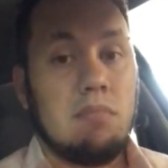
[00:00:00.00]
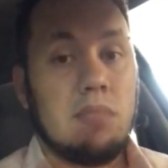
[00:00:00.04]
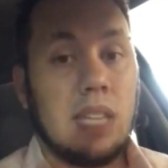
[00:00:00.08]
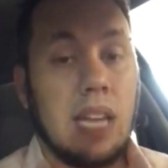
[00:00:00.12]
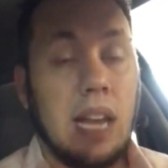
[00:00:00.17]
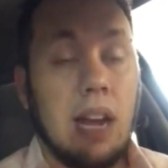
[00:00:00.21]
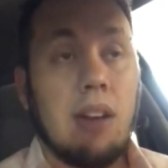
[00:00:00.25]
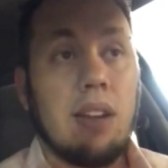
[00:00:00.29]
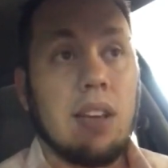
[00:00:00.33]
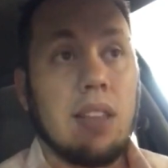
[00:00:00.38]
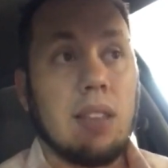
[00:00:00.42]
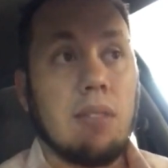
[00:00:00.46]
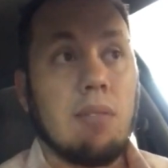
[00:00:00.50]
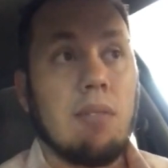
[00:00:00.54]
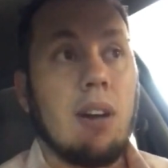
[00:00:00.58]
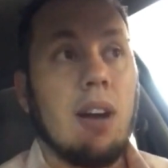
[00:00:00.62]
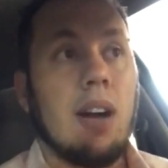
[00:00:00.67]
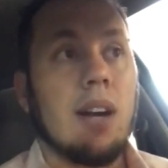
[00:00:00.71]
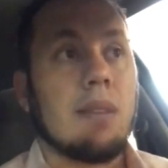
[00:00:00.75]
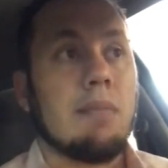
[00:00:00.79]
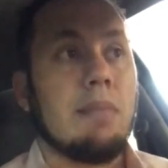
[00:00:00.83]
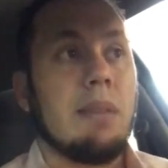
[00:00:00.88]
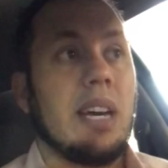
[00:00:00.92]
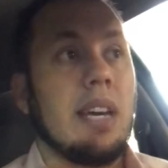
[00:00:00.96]
carrying the
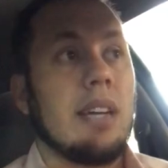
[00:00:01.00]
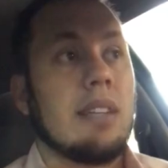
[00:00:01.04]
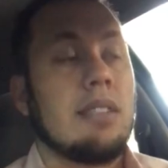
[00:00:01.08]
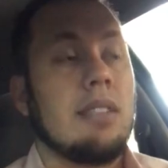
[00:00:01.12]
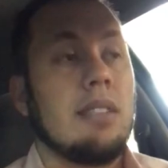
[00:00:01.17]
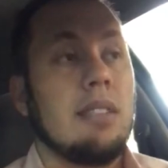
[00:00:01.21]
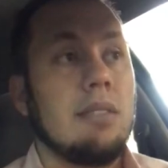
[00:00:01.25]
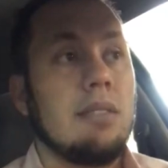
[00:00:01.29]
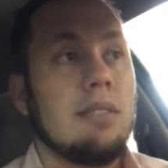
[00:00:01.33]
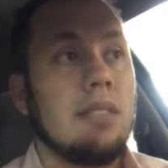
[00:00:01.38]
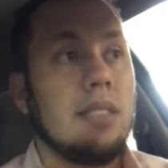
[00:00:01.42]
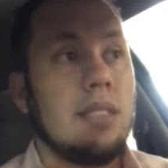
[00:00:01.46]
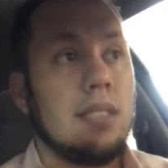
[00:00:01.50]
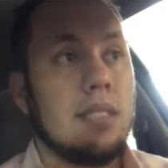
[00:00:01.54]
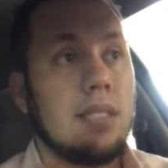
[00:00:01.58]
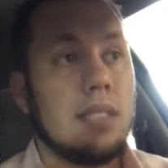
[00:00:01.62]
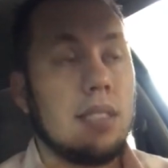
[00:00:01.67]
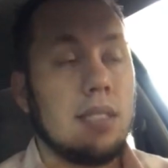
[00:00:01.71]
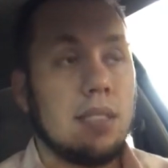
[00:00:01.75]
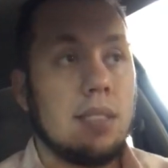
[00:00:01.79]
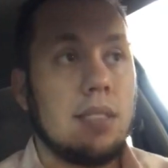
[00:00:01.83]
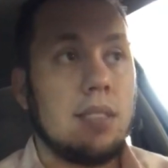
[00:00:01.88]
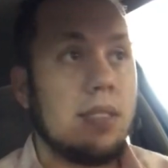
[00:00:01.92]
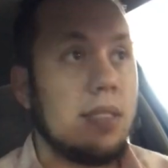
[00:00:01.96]
rock back, too.
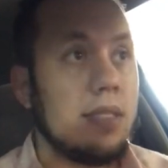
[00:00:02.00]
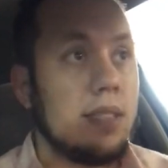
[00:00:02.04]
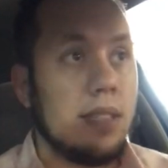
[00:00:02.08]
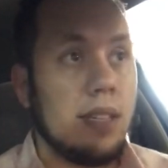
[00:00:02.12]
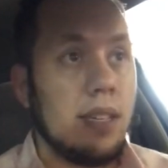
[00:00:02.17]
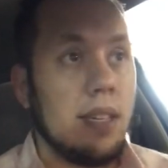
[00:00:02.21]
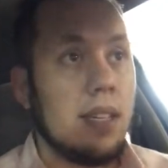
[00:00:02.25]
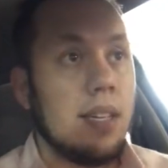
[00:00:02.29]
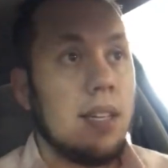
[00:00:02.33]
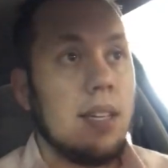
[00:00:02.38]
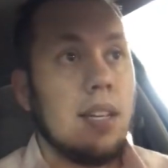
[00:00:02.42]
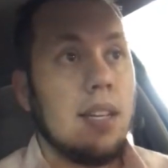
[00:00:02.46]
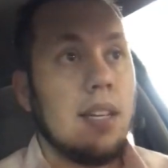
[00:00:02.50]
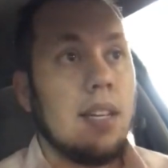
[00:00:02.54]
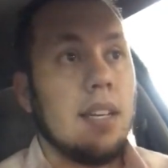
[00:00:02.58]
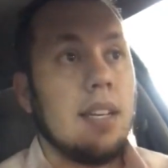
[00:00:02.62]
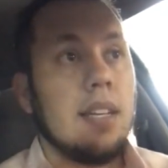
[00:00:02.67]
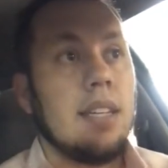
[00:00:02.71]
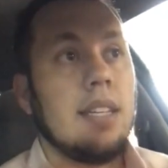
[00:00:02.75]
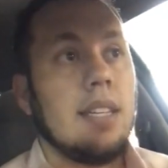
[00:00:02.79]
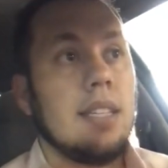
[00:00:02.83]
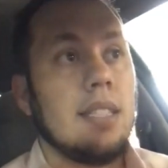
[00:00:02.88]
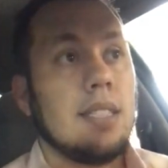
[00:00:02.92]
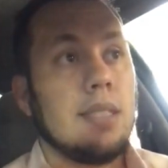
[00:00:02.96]

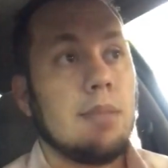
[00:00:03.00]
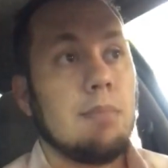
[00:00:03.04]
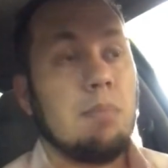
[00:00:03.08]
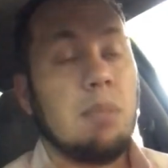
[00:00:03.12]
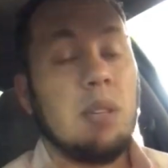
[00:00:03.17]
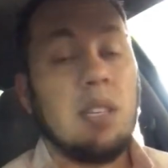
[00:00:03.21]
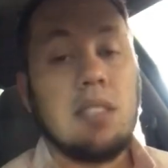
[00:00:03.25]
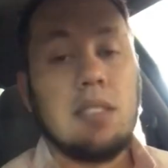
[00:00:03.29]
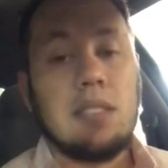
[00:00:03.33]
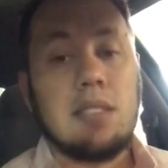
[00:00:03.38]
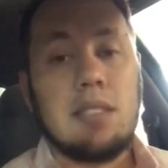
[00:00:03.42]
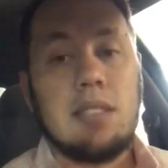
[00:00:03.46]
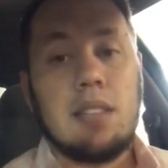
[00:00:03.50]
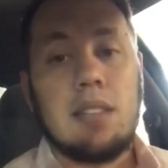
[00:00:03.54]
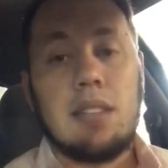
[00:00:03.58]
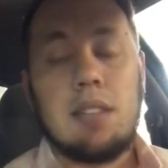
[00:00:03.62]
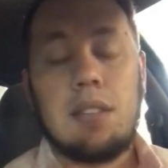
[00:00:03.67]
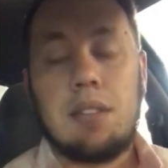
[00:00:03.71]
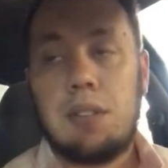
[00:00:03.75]
He's a beast.